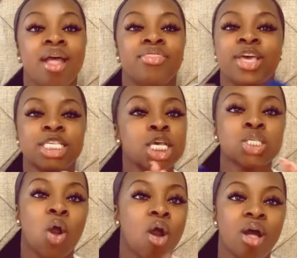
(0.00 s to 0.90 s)
This
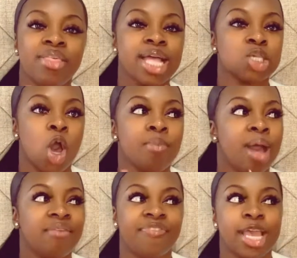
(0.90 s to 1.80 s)
is all that's on
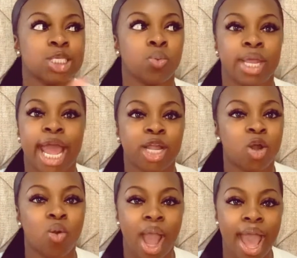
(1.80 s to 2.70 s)
my face when I
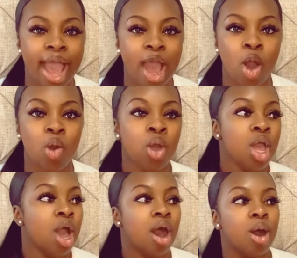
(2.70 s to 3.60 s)
go out,
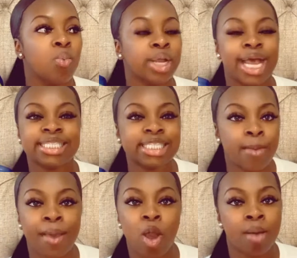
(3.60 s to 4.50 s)
when I
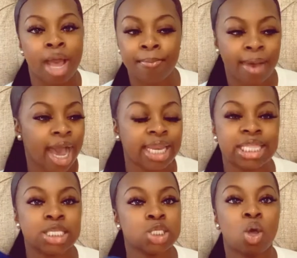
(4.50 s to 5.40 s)
step out on my body.
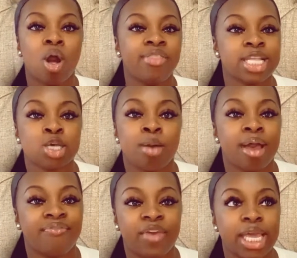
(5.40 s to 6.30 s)
This is all that's on
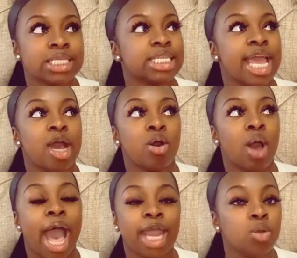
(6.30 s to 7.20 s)
my face. Now,
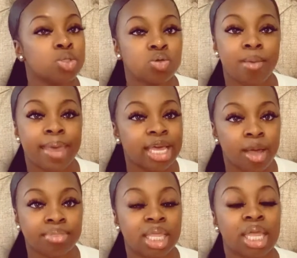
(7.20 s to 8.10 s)
I don't do the
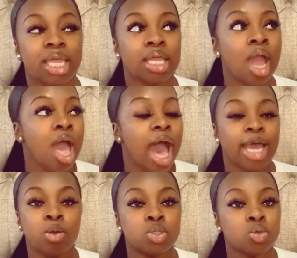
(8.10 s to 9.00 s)
makeup thing. I
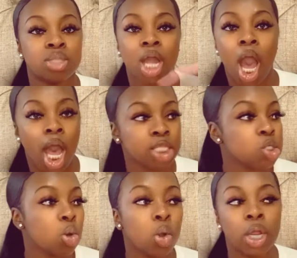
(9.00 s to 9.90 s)
don't do the
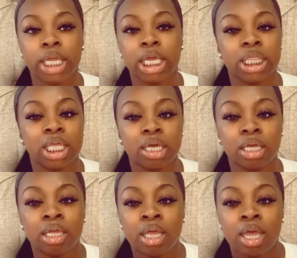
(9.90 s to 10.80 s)
contouring and
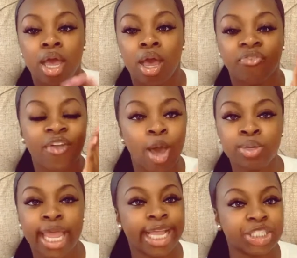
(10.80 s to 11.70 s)
the
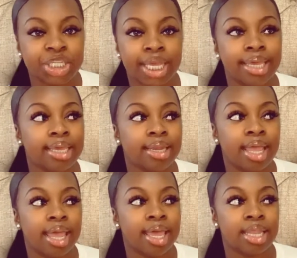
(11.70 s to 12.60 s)
foundation
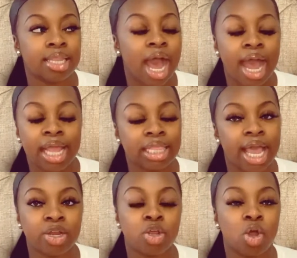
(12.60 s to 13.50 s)
and
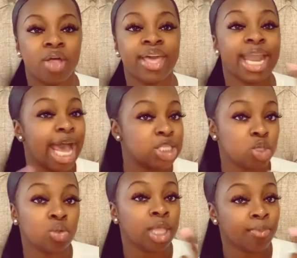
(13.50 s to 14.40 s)
eyeliner and all that. I
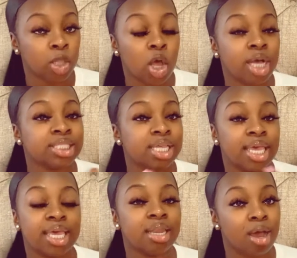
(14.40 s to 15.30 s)
do lip gloss
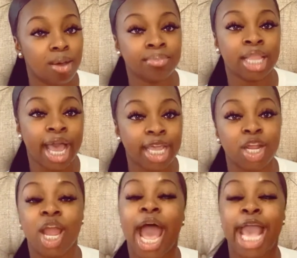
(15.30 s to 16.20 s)
and
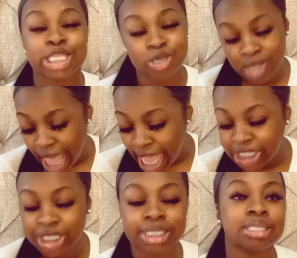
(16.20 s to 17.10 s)
liner. I do
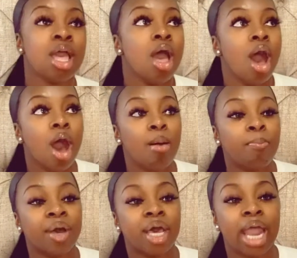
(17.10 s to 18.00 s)
lashes,
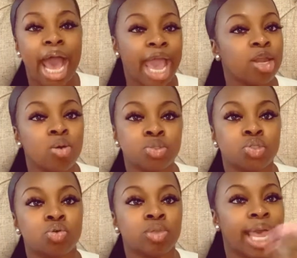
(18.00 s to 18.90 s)
but I don't
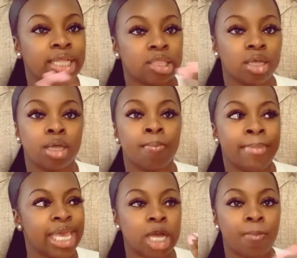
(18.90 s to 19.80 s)
do like the
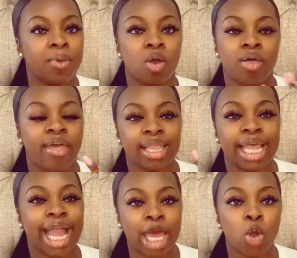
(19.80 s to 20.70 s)
makeup and all that.
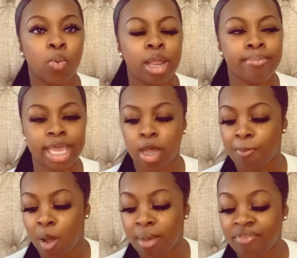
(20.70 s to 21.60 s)
Like I don't wear makeup
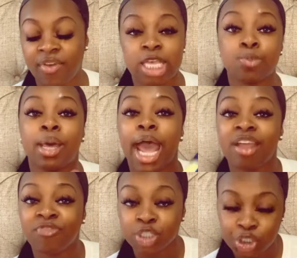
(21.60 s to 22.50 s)
on my face, but I
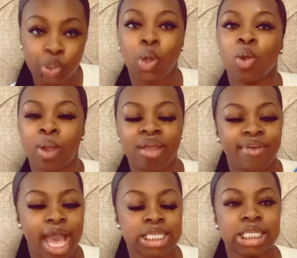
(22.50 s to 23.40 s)
for sure wear
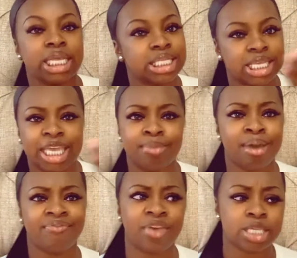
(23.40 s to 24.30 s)
Vaseline to keep
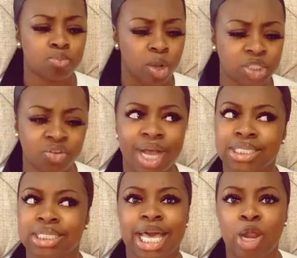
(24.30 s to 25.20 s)
my face moisturized
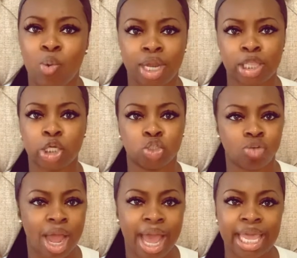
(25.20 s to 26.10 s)
because I don't want to look
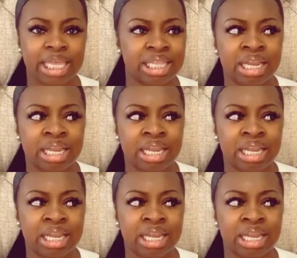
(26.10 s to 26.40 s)
dry and